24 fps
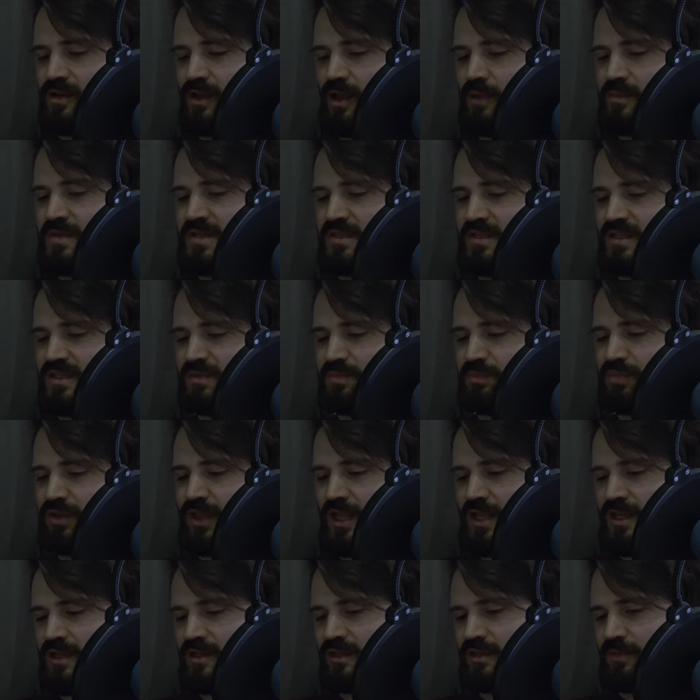"I mean this
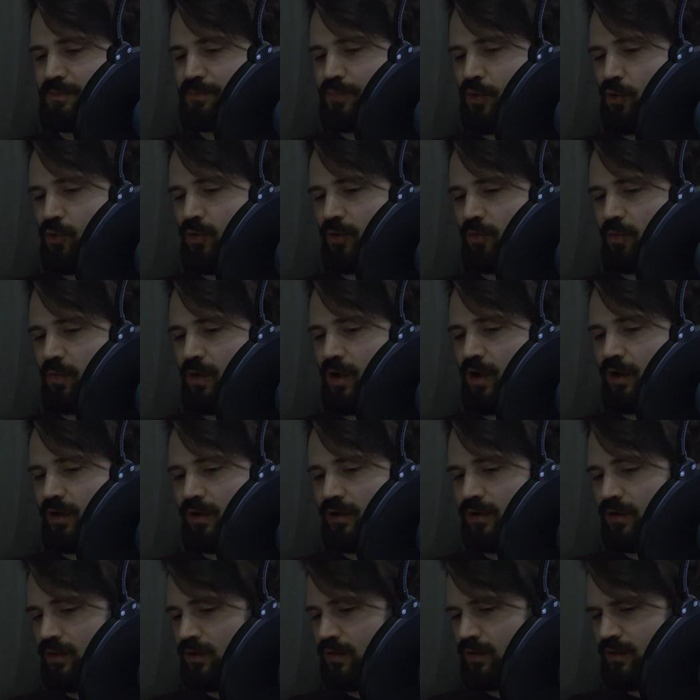plank in the boardwalk.
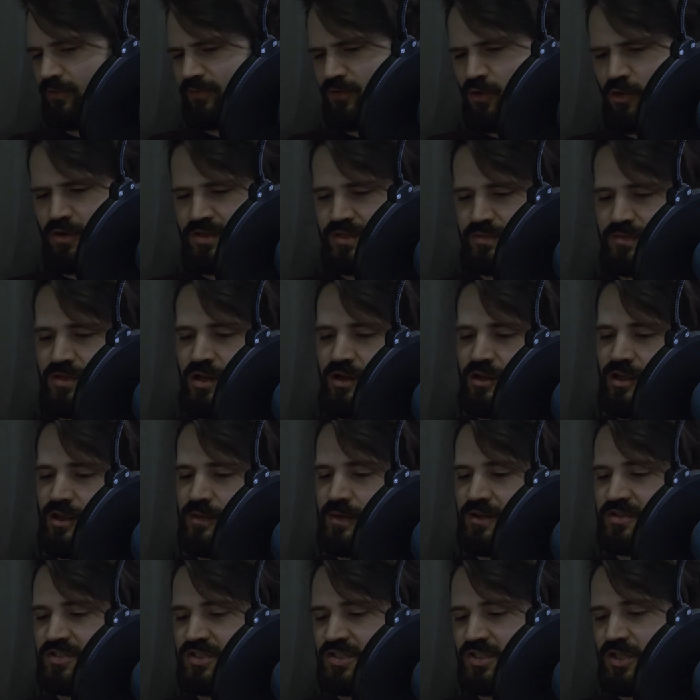Of course I'm talking
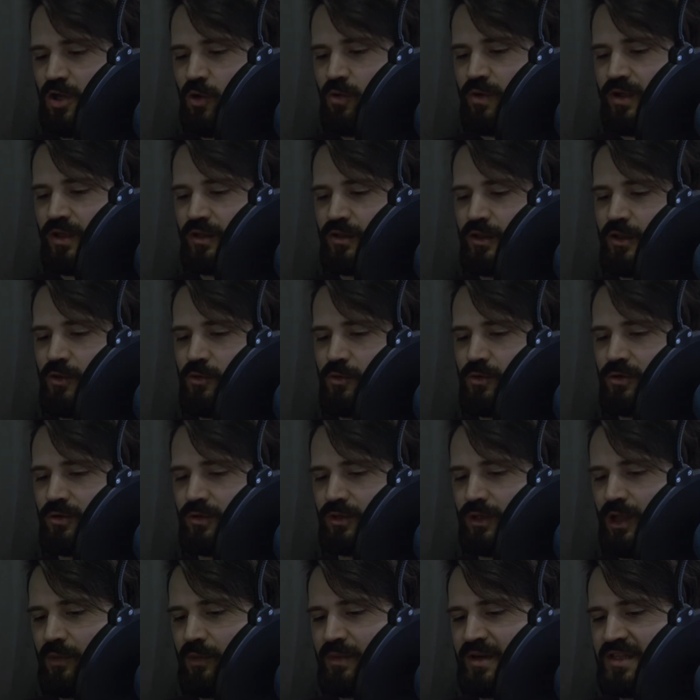about snowing
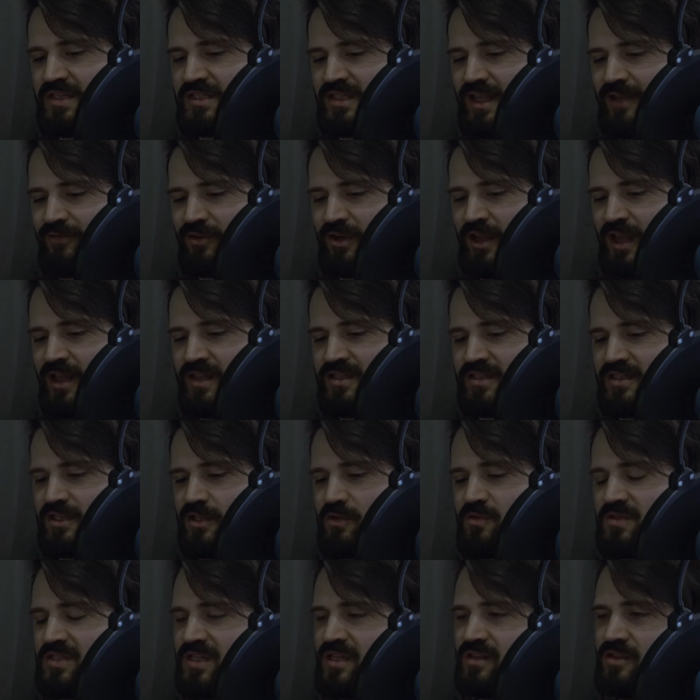Liul. many severed heads do
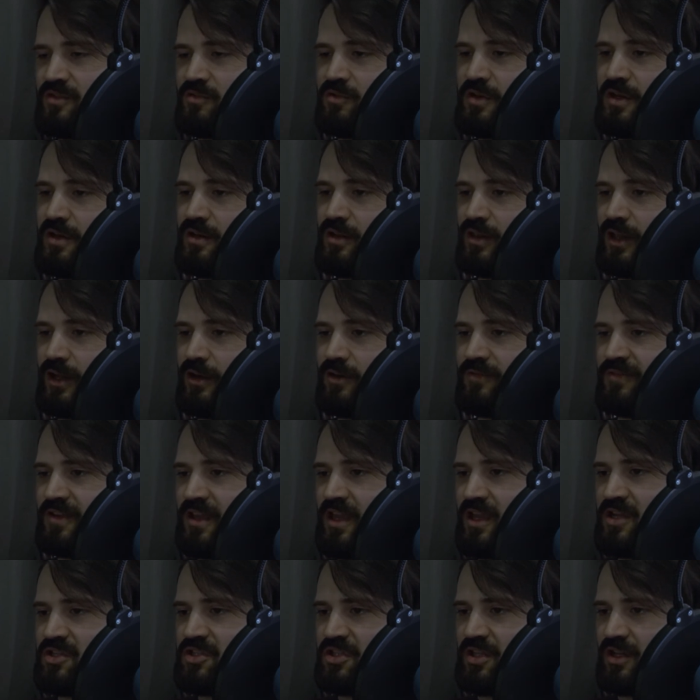you see that you need
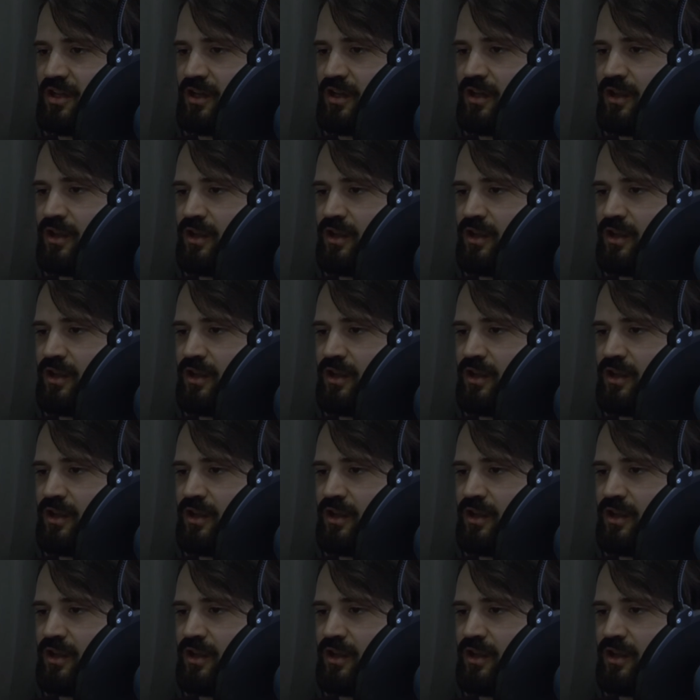clarification?"